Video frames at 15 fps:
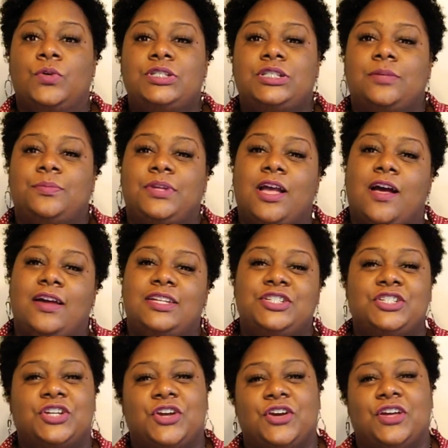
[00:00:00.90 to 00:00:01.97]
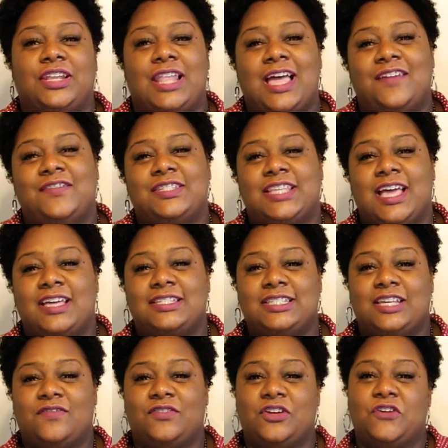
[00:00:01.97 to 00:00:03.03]
What's up, y'all? It's your girl Lifestyle
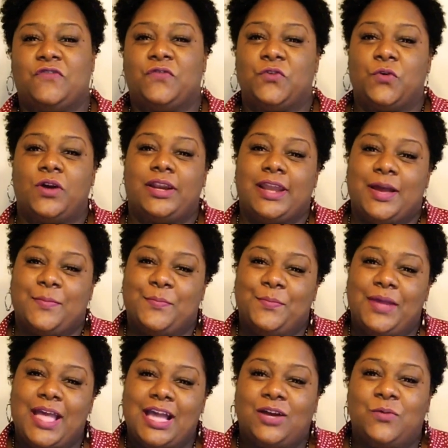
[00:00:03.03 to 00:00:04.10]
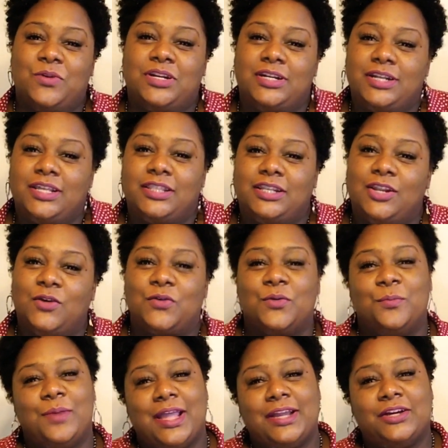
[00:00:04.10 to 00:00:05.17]
704, and I'm back with another
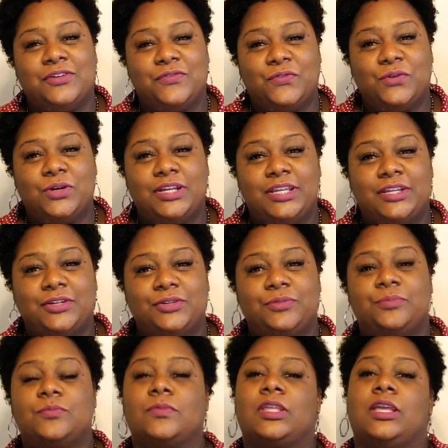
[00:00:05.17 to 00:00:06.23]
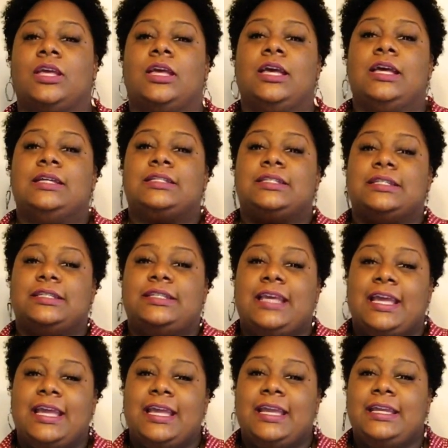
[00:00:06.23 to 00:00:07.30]
local banger for you.
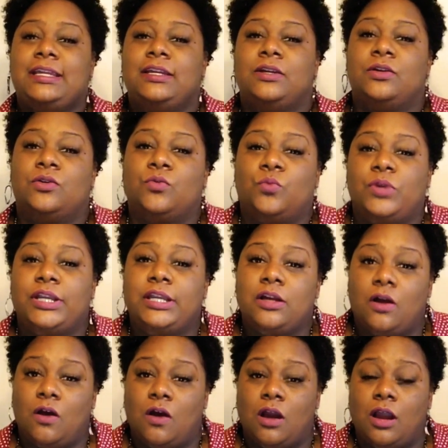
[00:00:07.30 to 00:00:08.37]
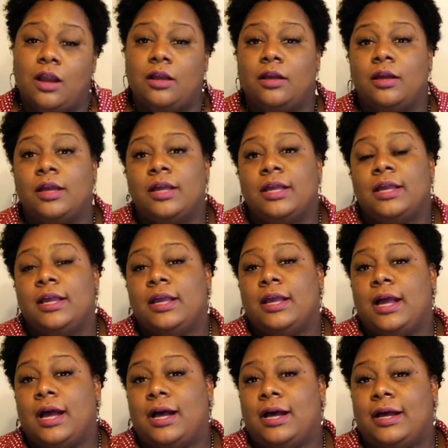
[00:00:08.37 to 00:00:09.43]
Today we are
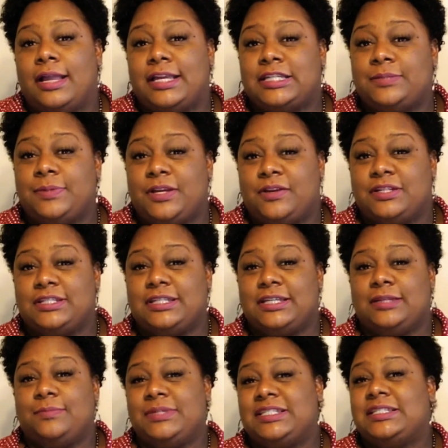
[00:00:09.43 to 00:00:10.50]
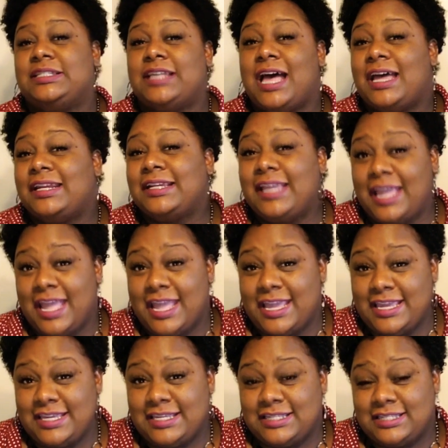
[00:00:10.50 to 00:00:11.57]
experiencing Miss Donna
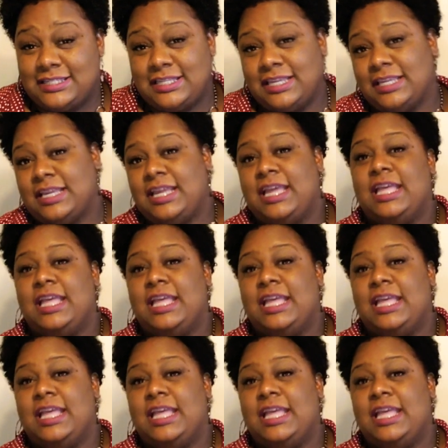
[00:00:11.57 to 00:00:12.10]
K'S.